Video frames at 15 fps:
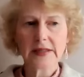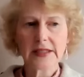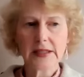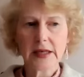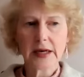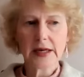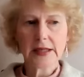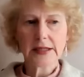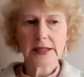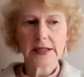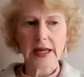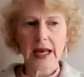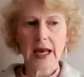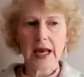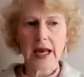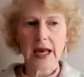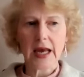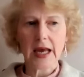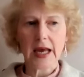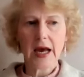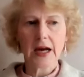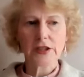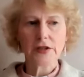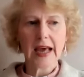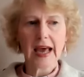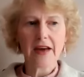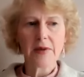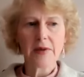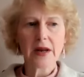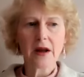I was thirsty,
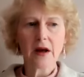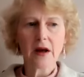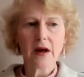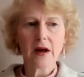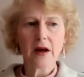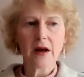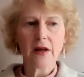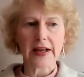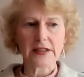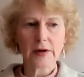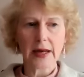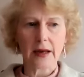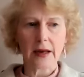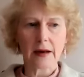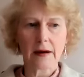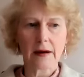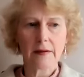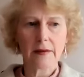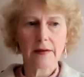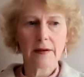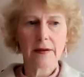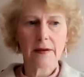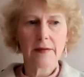and you gave me nothing to drink.